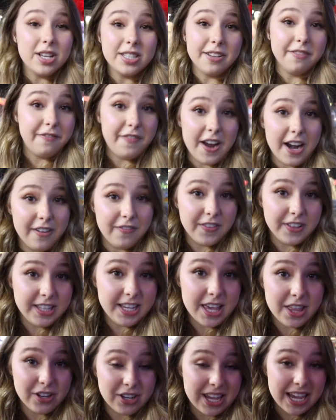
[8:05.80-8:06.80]
wasn't fair
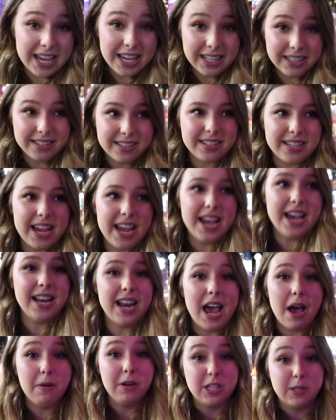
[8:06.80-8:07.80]
for the other kids,
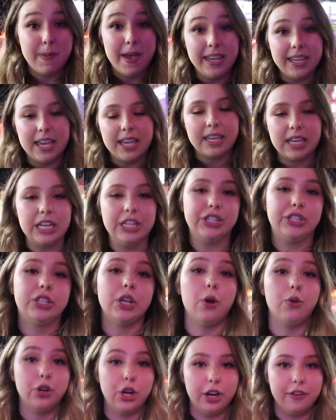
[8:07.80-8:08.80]
and I was making
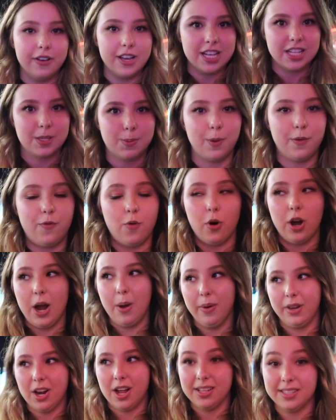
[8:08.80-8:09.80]
kids so nervous
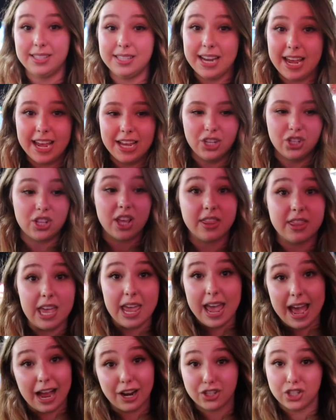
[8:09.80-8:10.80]
before I went on stage
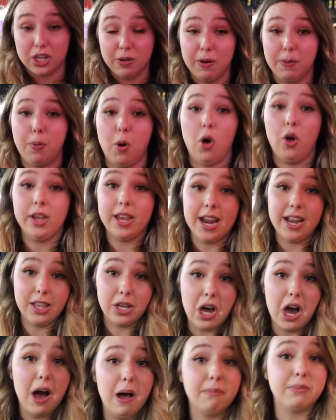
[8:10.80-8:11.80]
that they actually would pull
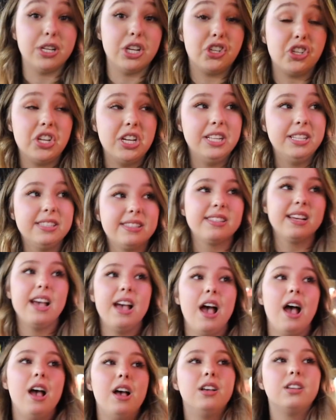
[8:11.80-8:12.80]
me out of the
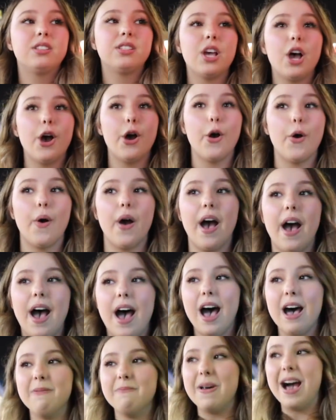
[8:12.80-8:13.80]
competitions. So
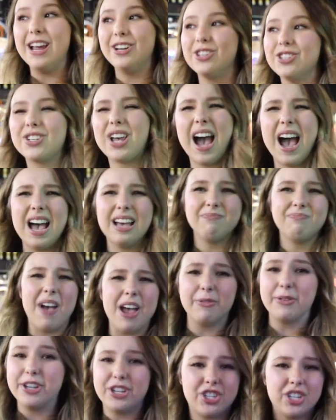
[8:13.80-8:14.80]
I
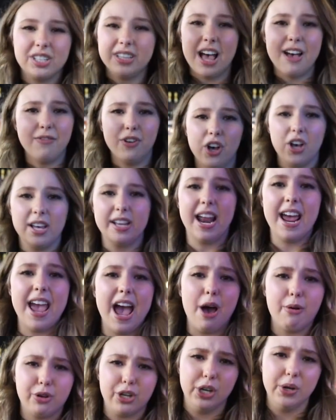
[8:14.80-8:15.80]
reached a level
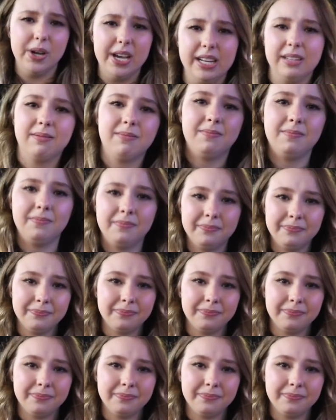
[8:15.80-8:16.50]
and I outgrew it.